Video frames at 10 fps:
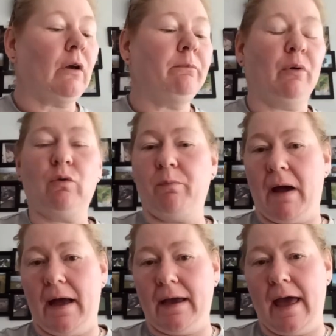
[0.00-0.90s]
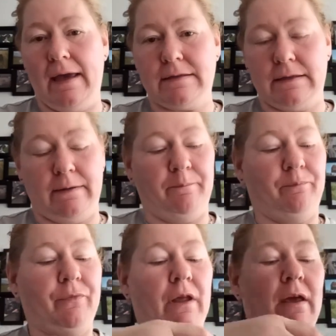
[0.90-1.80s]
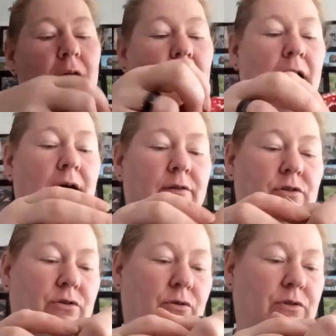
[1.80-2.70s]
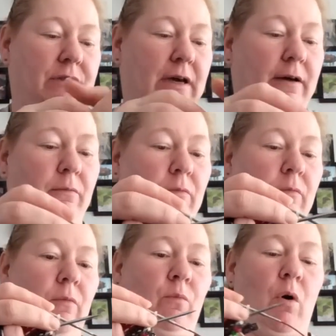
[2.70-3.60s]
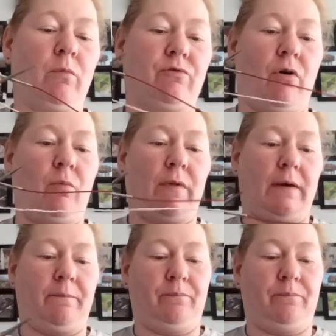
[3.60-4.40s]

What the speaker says: pulled back, hated it, and sorted out what was wrong with it.